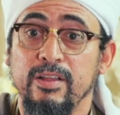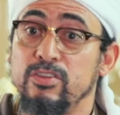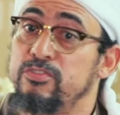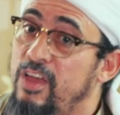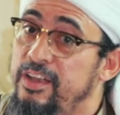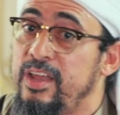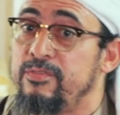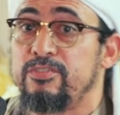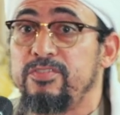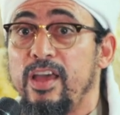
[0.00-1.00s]
The sun
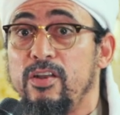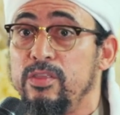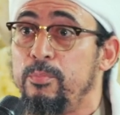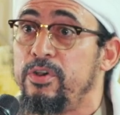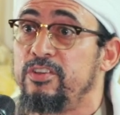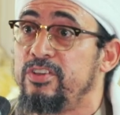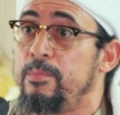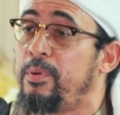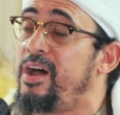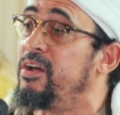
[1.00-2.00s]
never set on the British
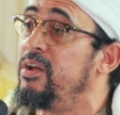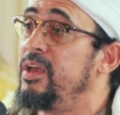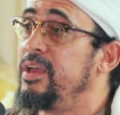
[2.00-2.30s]
Empire.